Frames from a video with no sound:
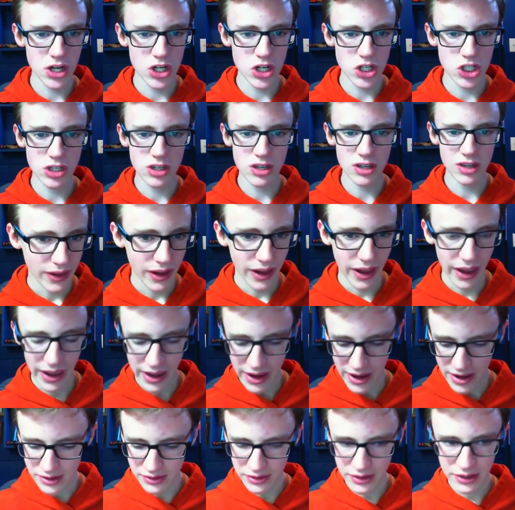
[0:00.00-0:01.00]
sheet,
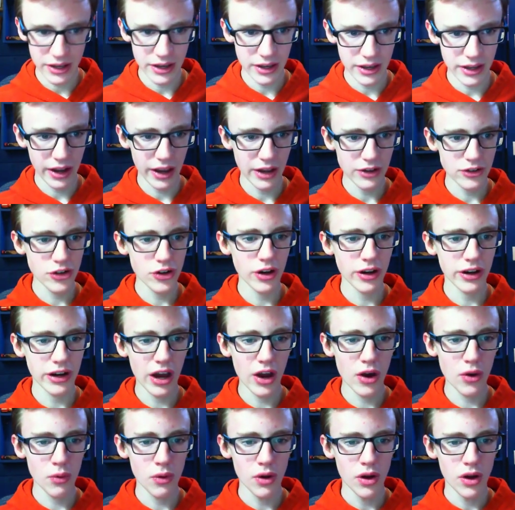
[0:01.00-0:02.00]
and then hit enter. And
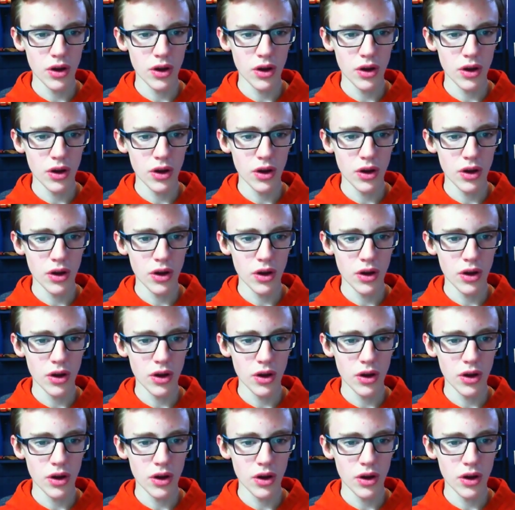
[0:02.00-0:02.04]
now,